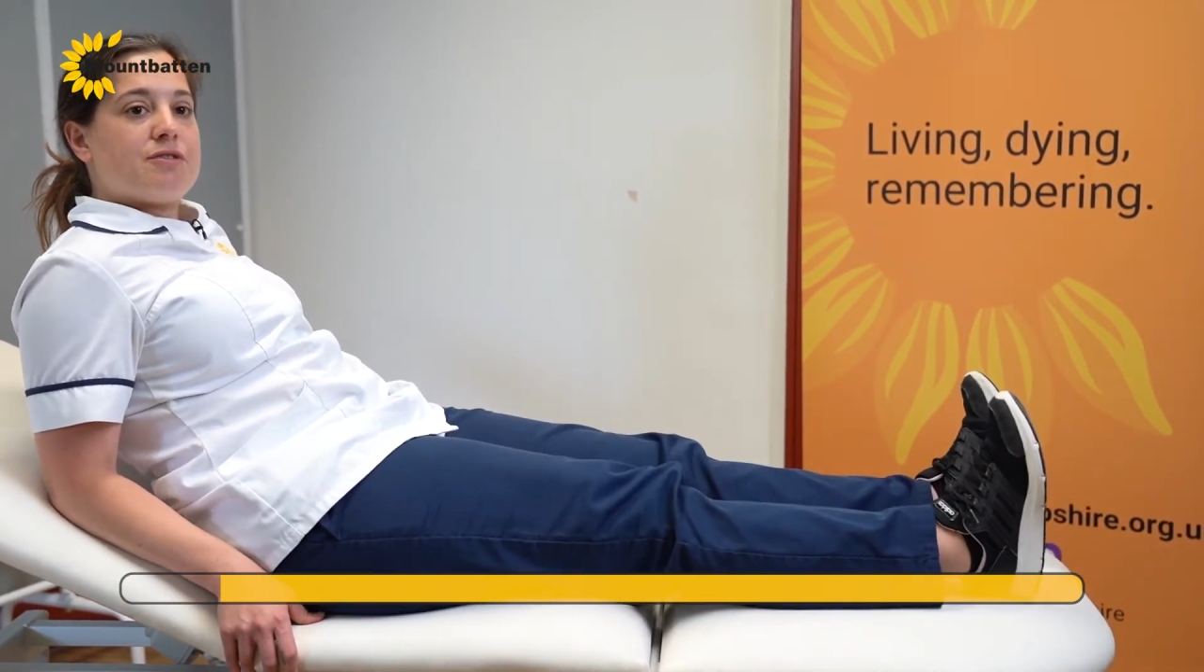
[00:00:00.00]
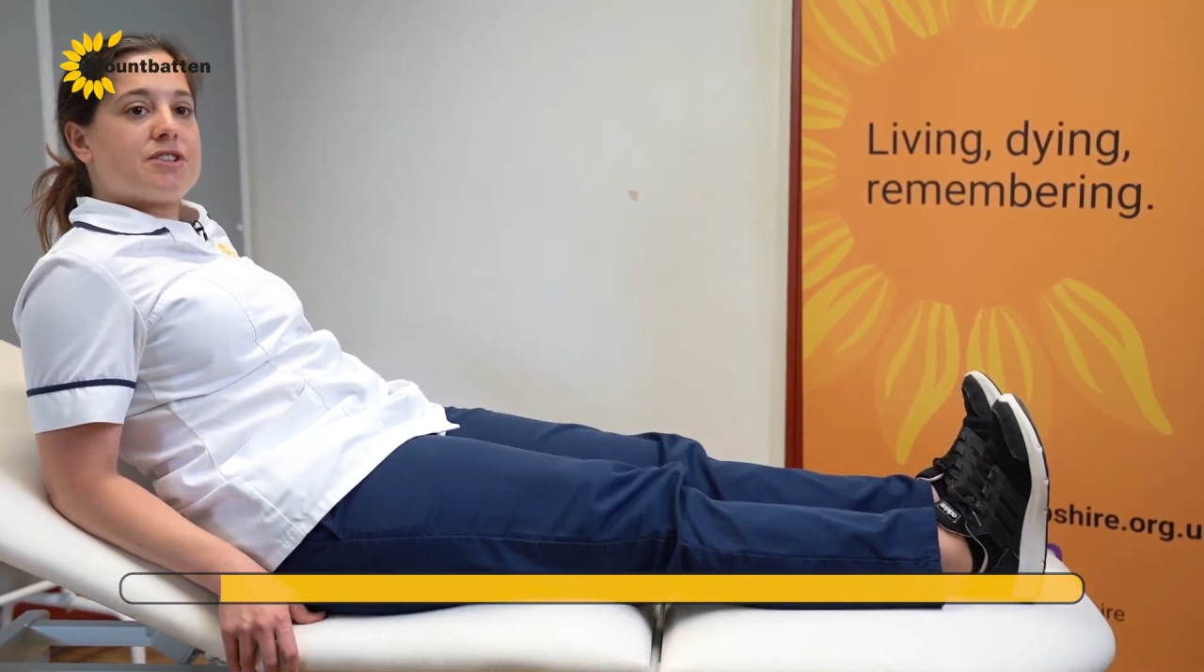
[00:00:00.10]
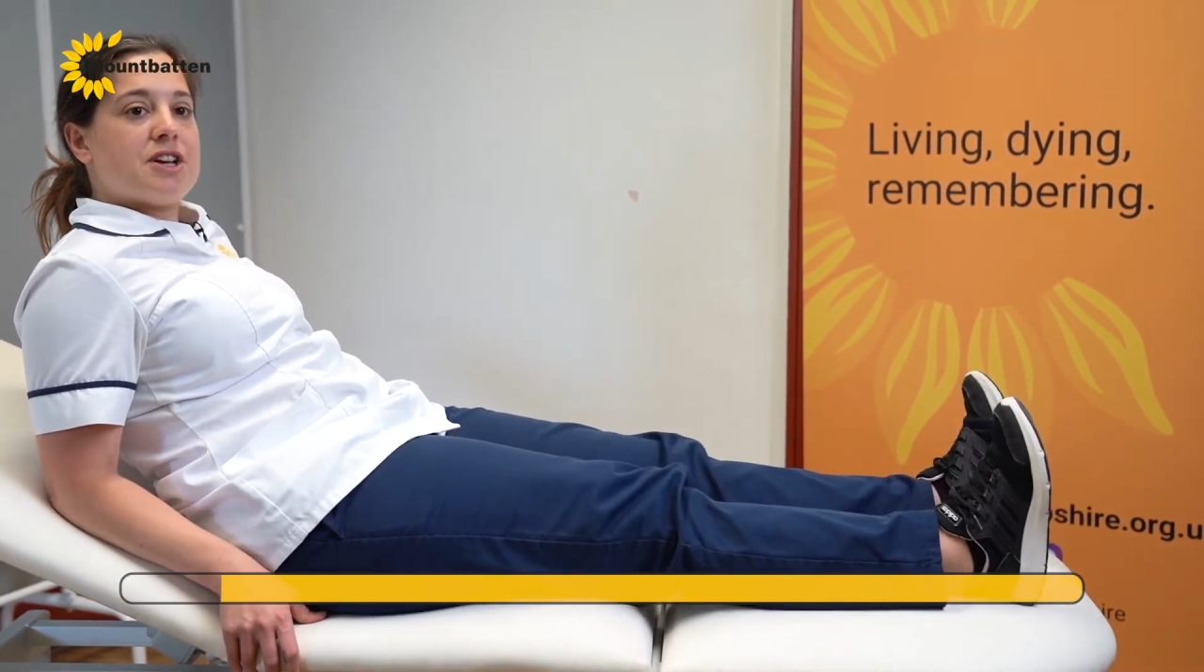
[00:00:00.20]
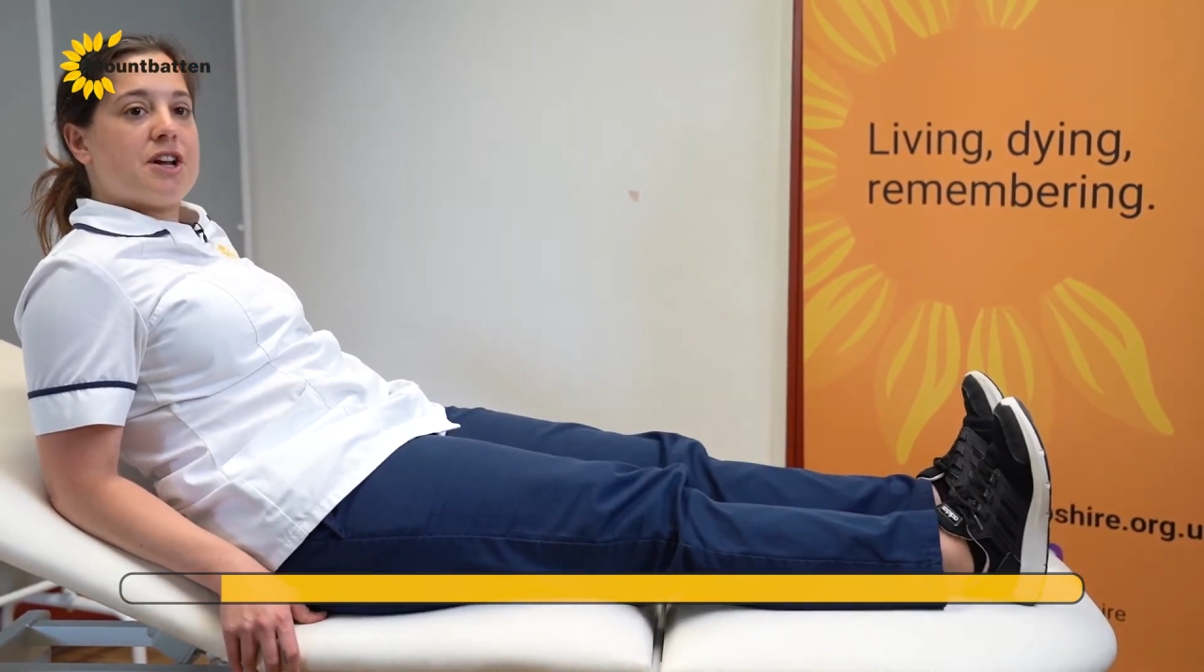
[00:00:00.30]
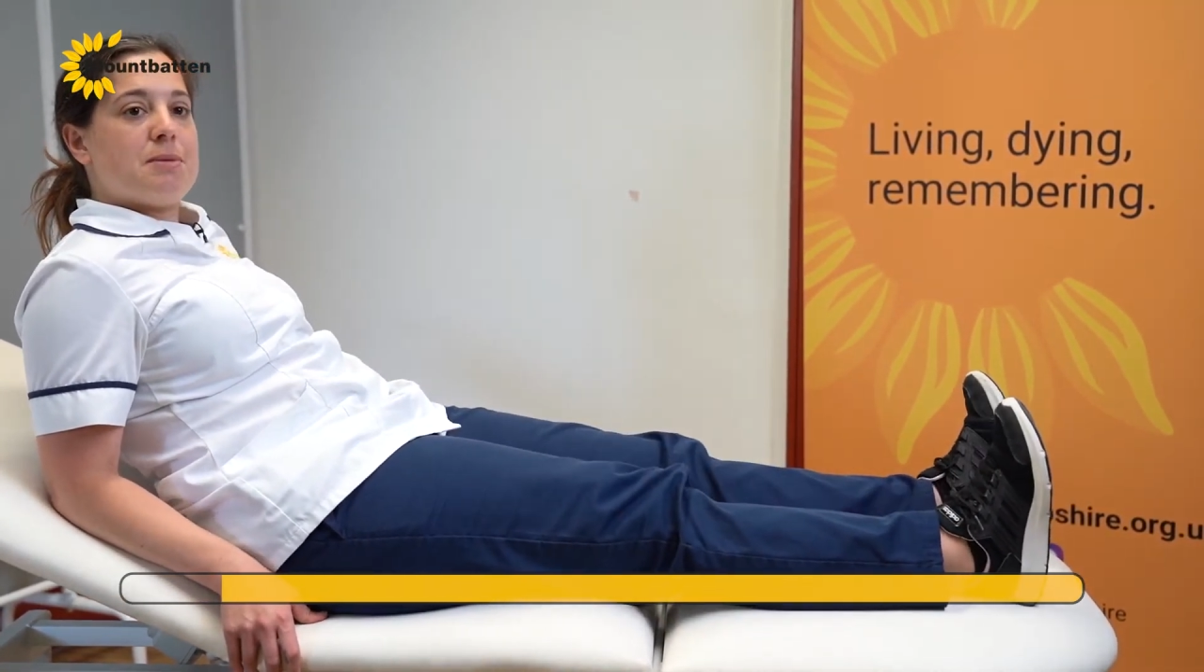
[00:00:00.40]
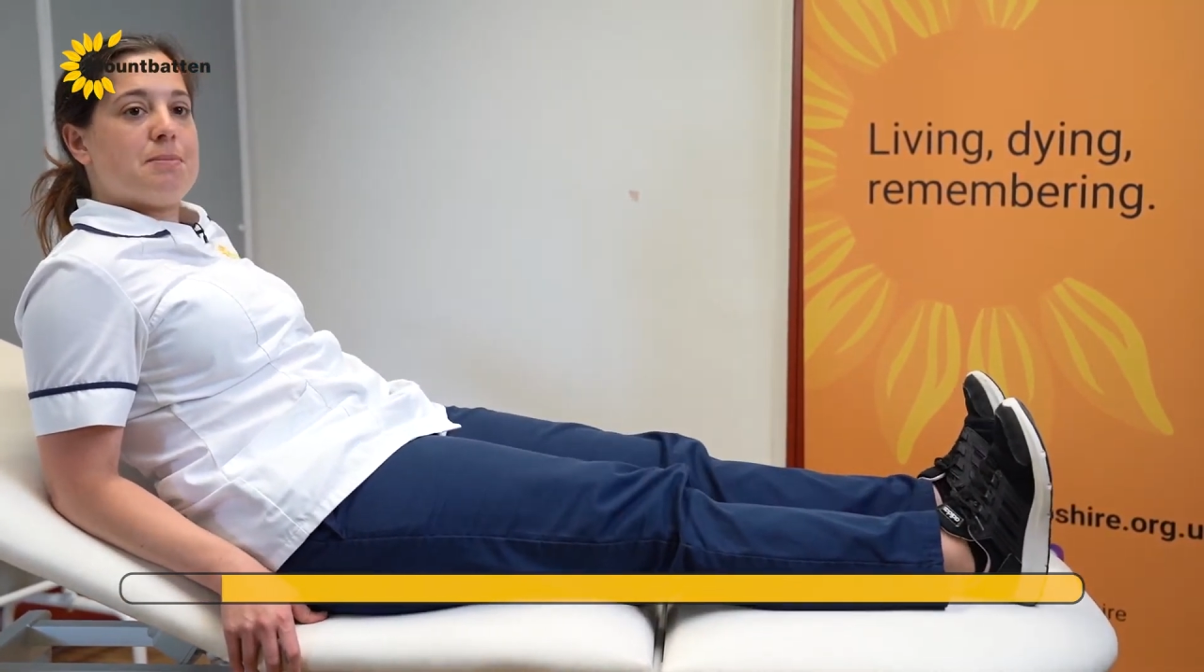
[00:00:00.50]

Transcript: returning